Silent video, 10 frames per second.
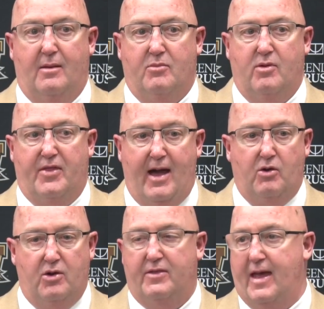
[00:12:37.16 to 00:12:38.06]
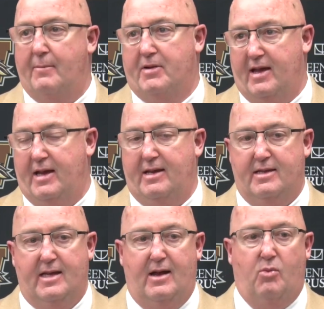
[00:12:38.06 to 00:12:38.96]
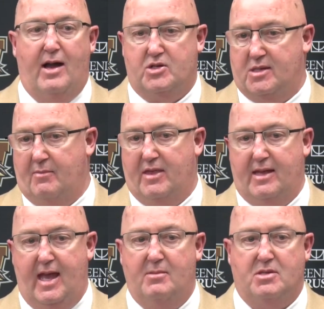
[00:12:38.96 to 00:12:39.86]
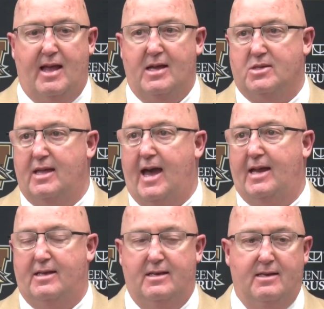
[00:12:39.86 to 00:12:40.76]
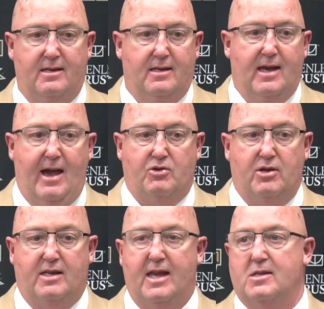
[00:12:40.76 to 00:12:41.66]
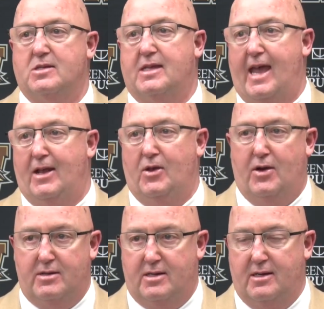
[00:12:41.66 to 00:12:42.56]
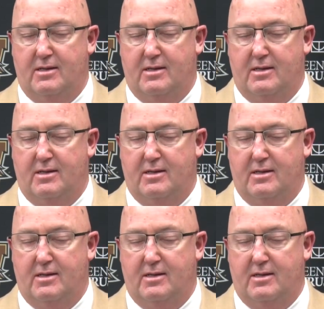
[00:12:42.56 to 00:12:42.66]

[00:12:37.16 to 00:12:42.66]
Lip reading: with how good they played. And then I watched some of the games last night and how good Kent State looked.